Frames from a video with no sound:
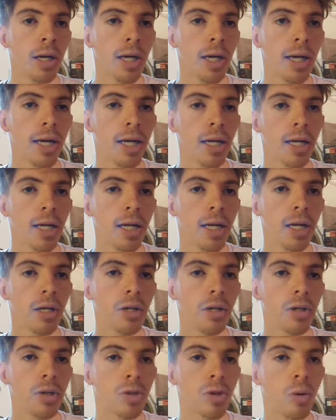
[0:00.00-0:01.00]
ended
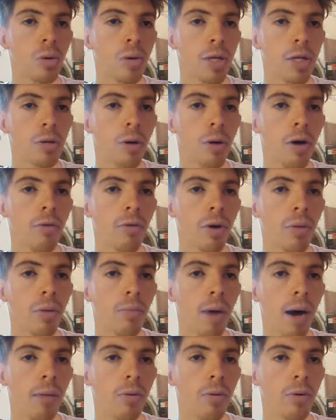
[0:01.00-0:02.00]
in 2012 when
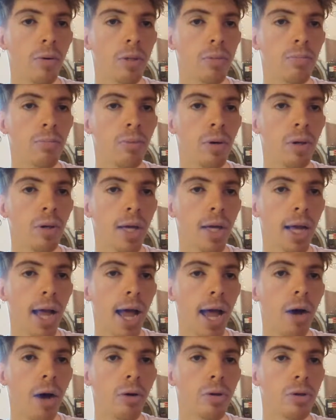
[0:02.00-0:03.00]
Obama was pulling
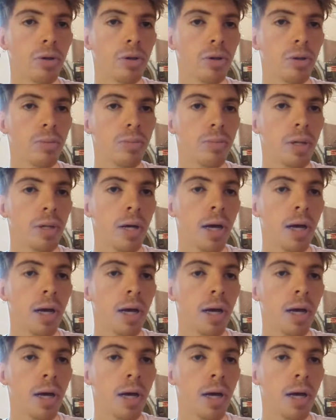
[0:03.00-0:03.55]
out troops.